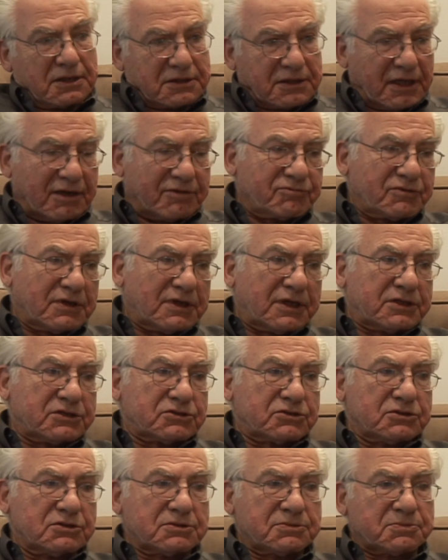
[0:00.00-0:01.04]
to have
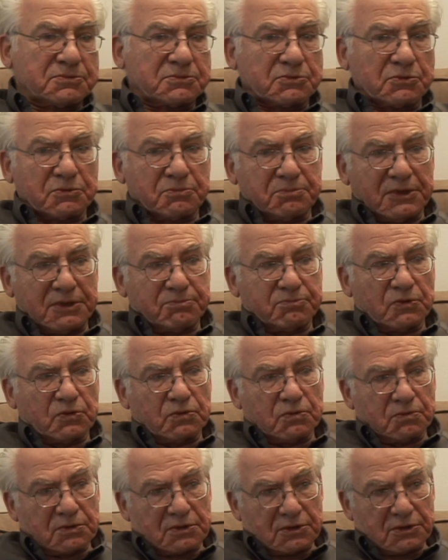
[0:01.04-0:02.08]
relationships with people
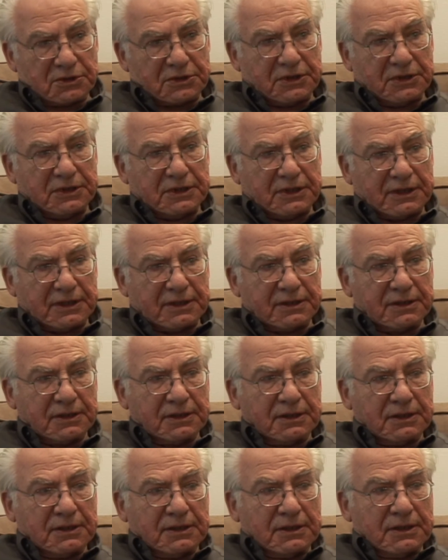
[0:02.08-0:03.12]
who were looking at
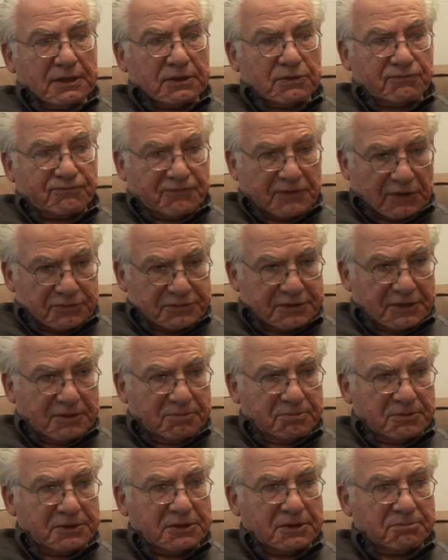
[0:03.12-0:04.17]
felt
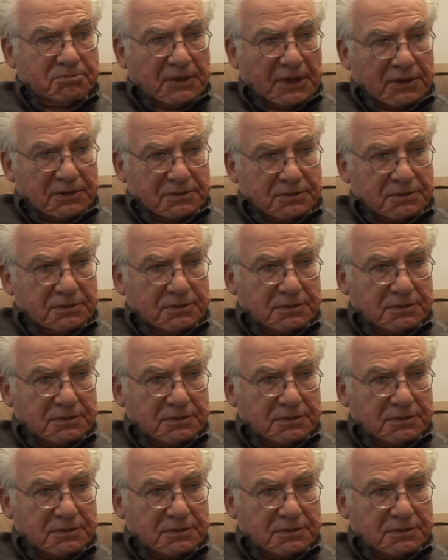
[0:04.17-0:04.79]
deeply about